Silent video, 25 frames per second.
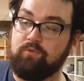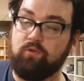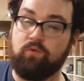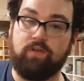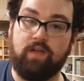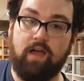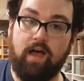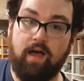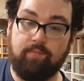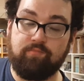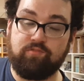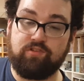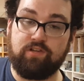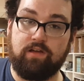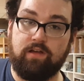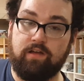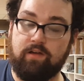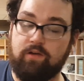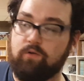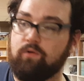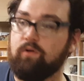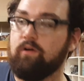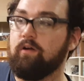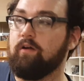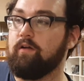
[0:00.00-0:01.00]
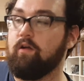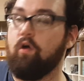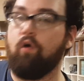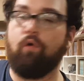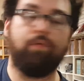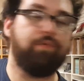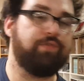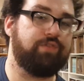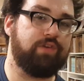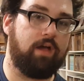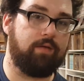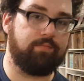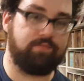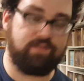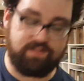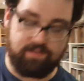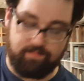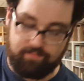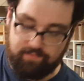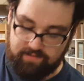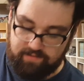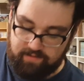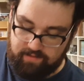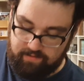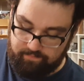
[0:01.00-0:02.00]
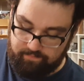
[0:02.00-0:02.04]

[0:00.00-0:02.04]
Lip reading: blue Yamcha or an orange Yamcha, something like that.